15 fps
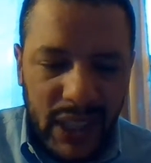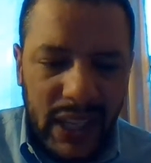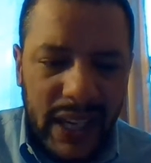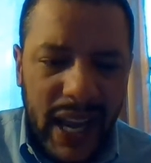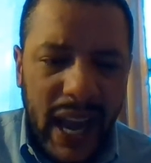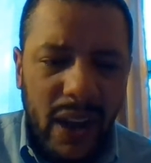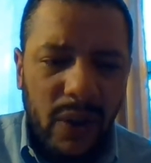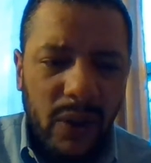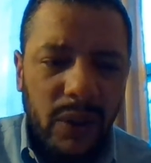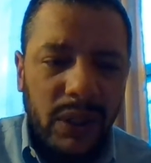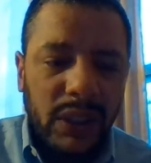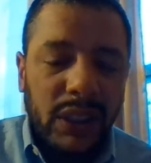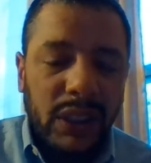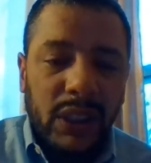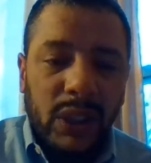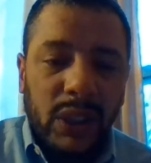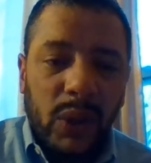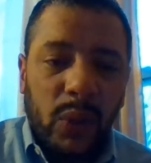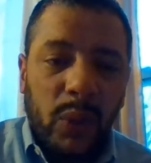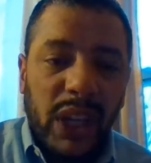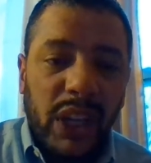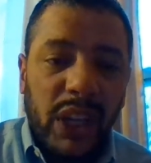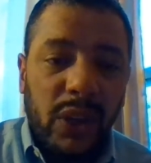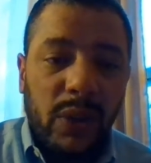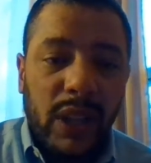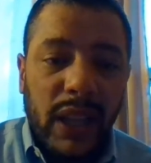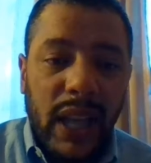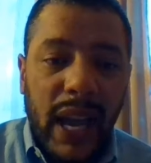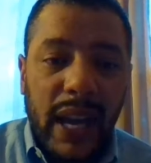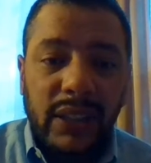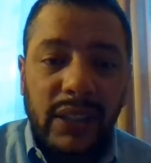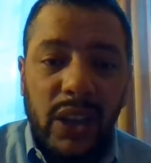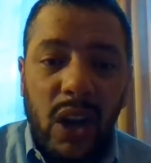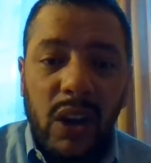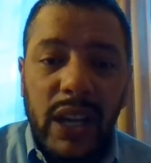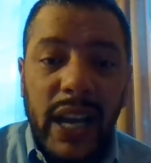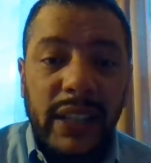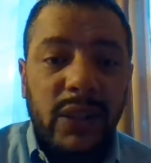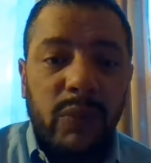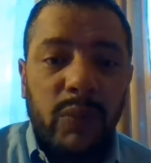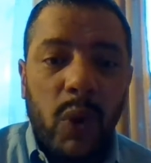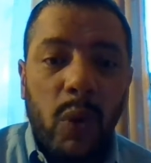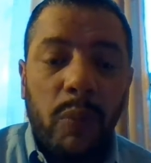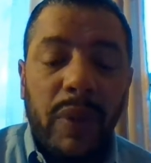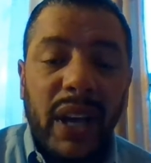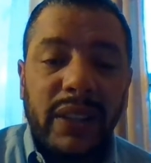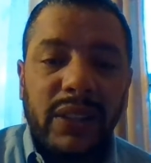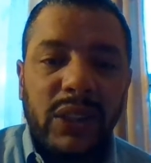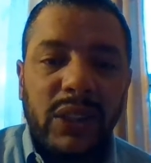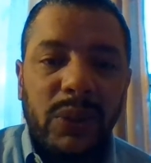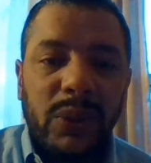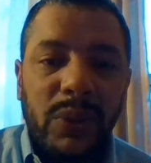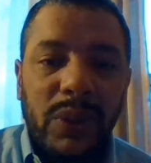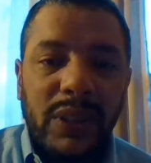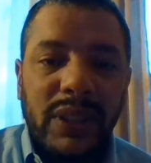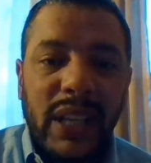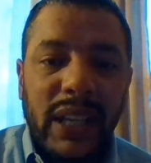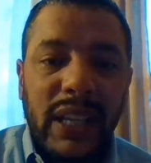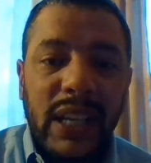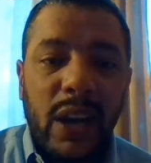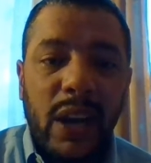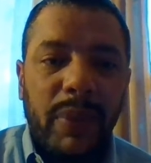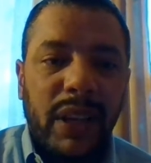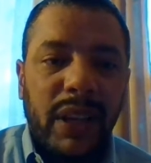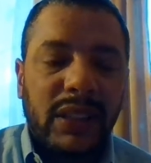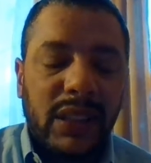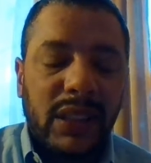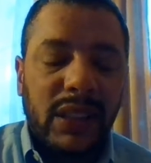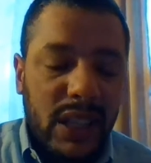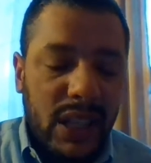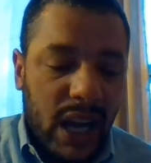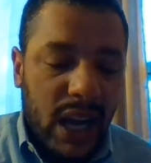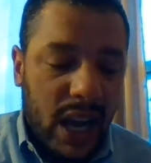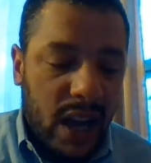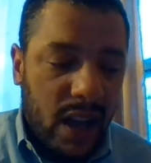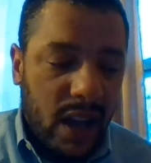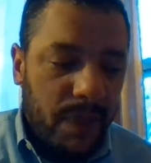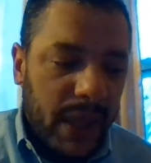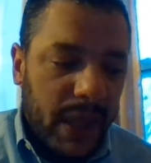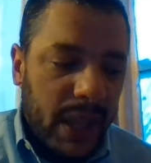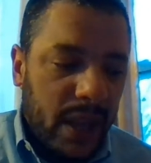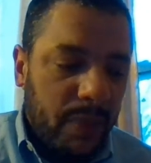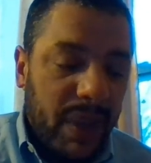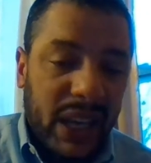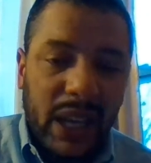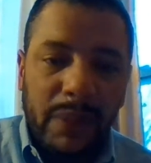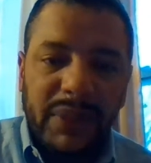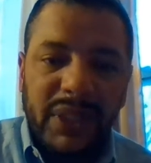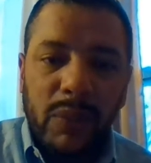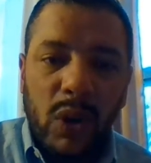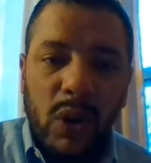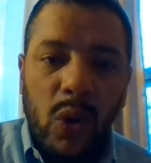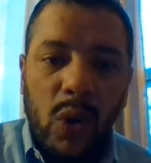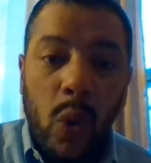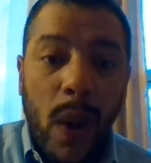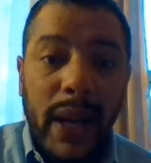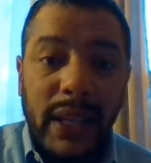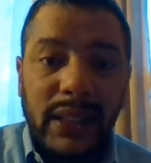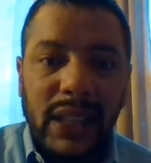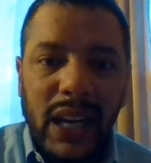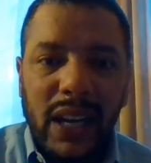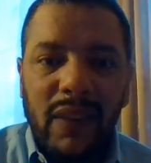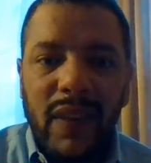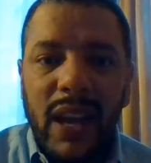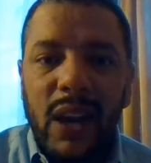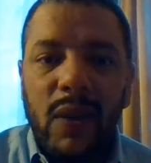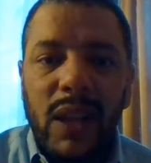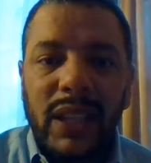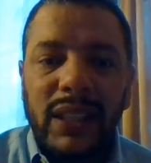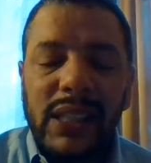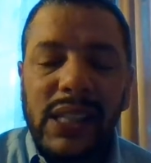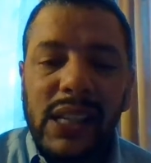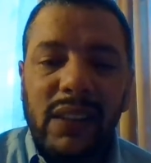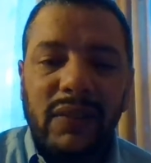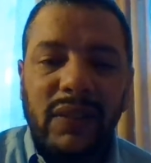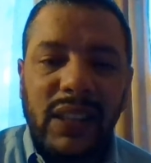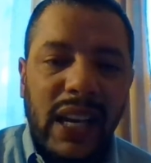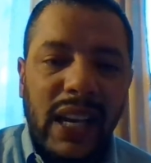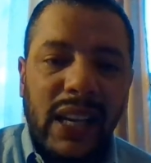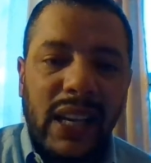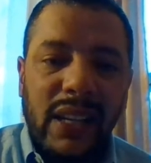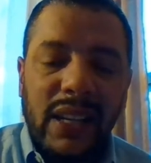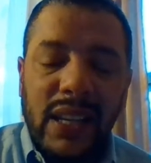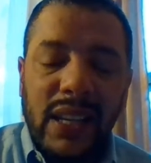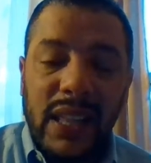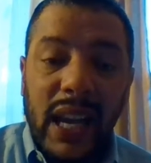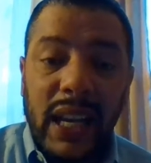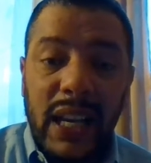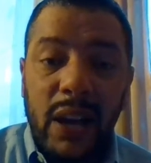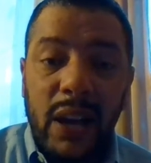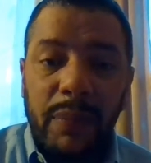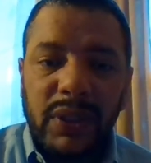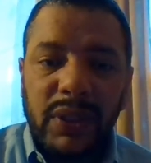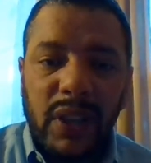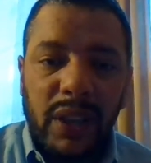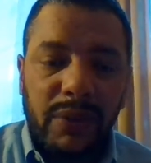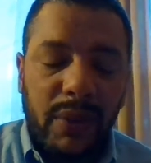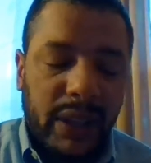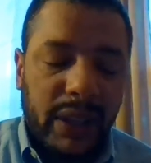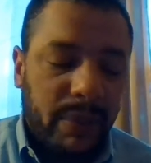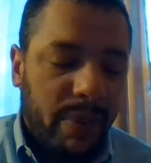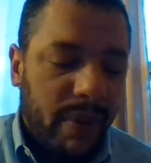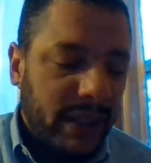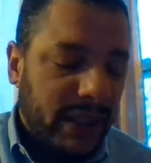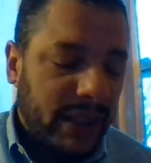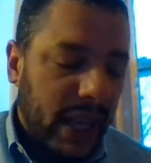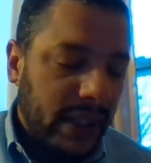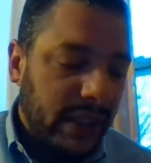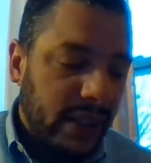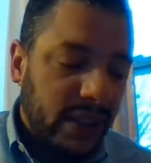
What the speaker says: Now, we utilize all kinds of robust tools that can help us pick up some quantitative and qualitative data that can help us all throughout the process.